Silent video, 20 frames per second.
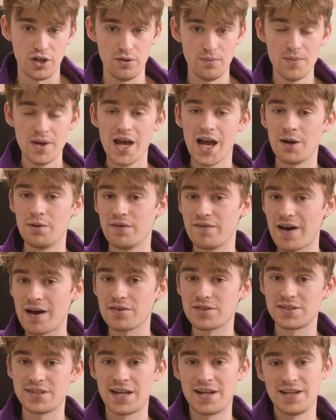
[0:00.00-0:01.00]
And
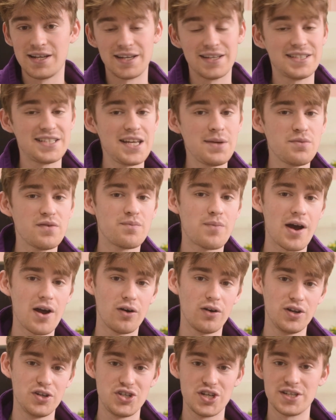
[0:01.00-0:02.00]
without sending a team of
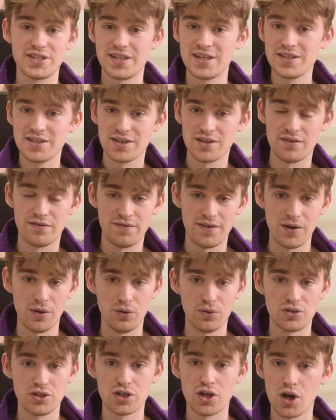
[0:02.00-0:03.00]
biologists into the
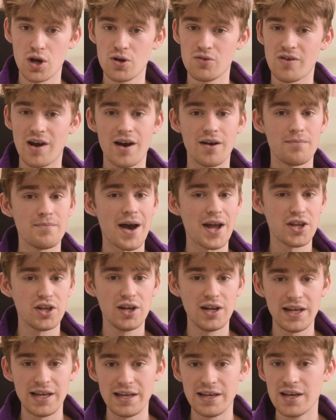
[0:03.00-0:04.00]
field to go around
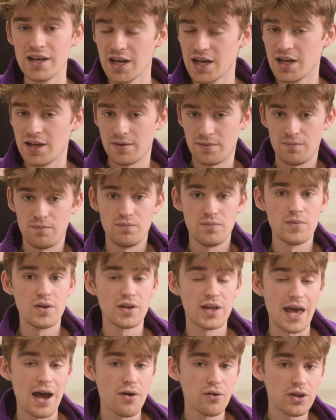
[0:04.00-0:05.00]
manually
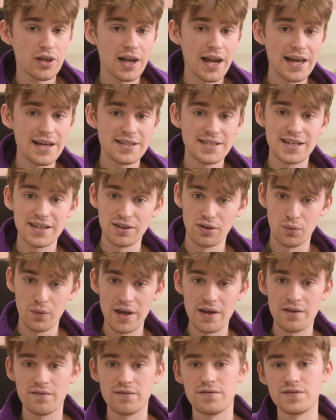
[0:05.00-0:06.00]
calculating the
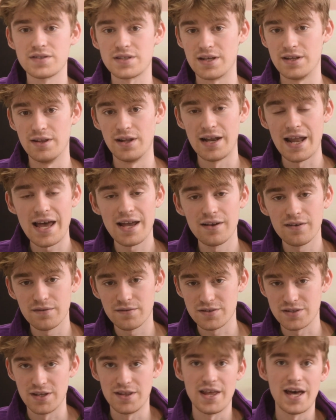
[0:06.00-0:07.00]
widths and the
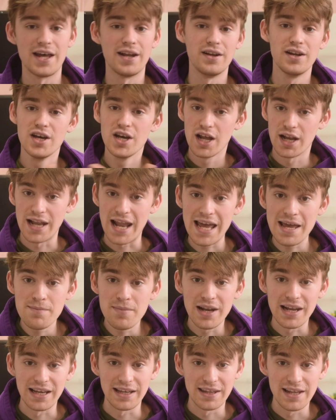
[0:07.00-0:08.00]
lengths and then
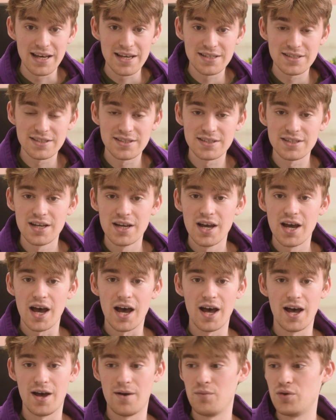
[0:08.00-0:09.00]
labeling this,
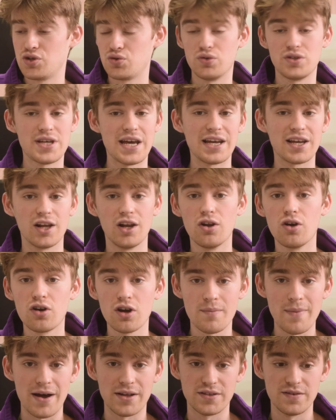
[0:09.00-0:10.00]
which will take a long
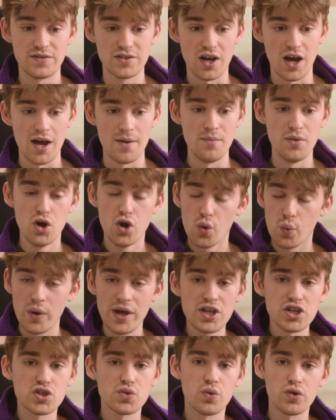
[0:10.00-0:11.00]
amount of time,
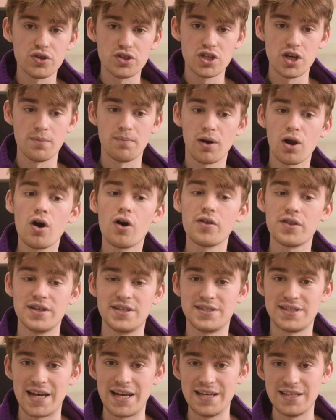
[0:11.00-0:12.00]
we just want to plot
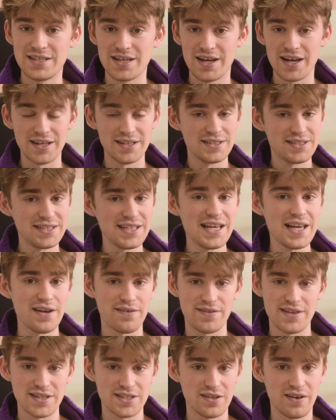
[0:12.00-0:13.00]
this data and see
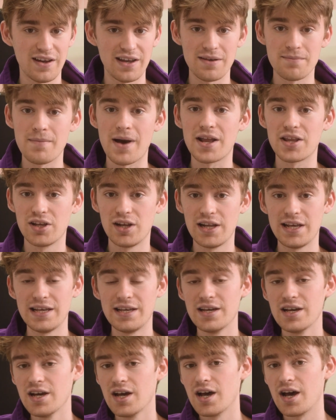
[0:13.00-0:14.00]
if there's like
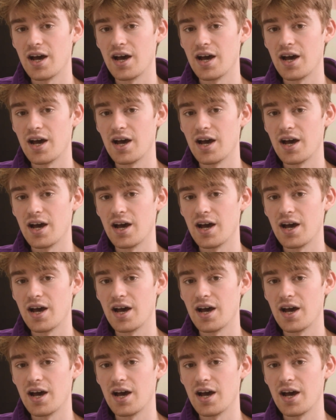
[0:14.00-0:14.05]
manually